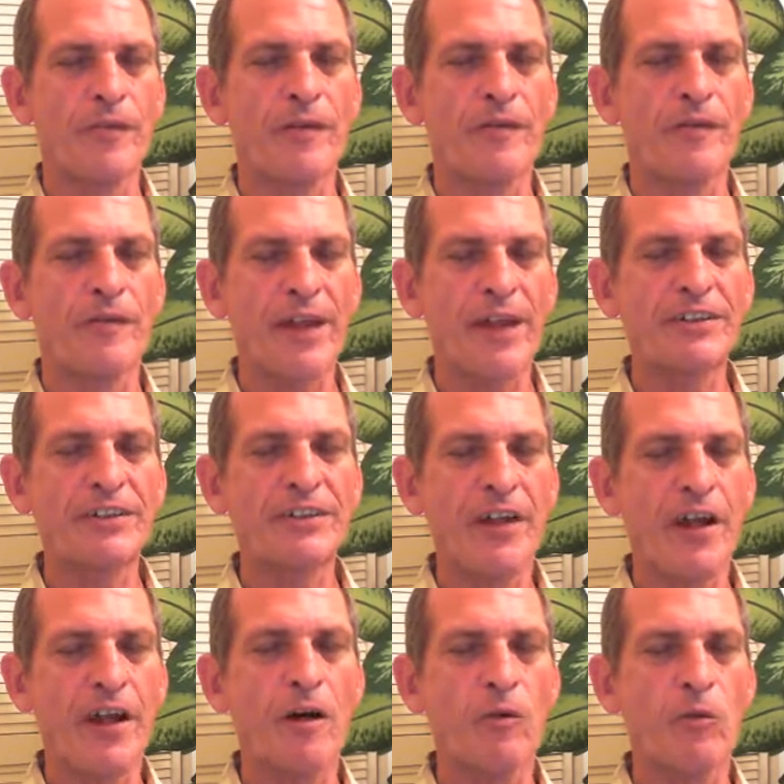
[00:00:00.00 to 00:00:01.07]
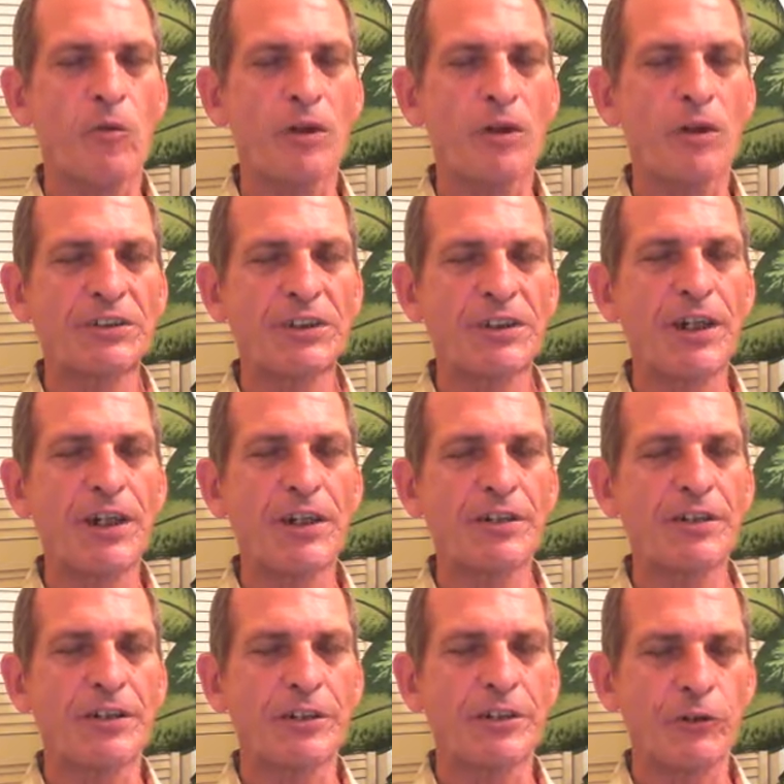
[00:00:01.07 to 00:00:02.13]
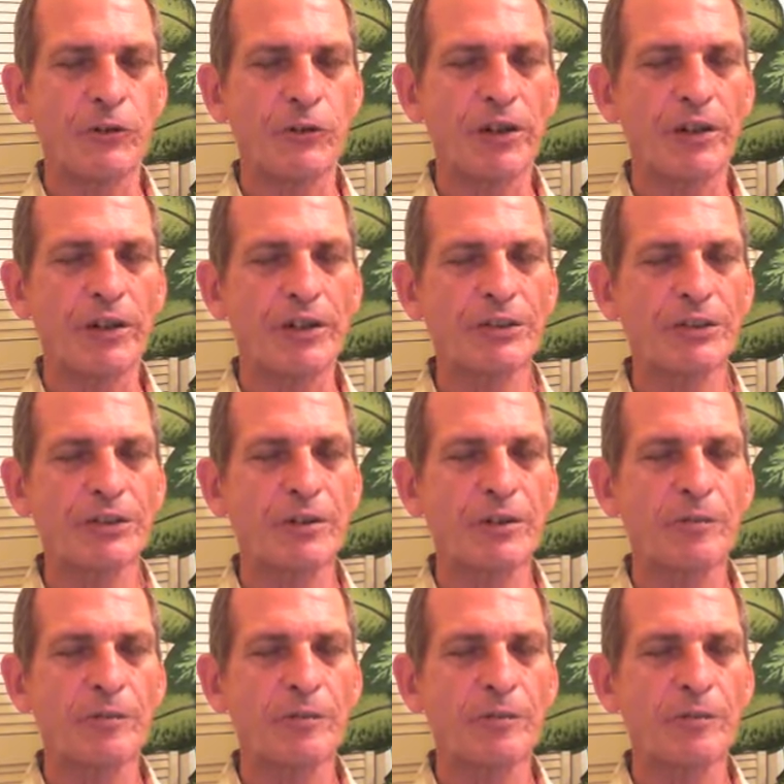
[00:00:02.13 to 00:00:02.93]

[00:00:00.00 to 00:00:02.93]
that is there once the tension is released.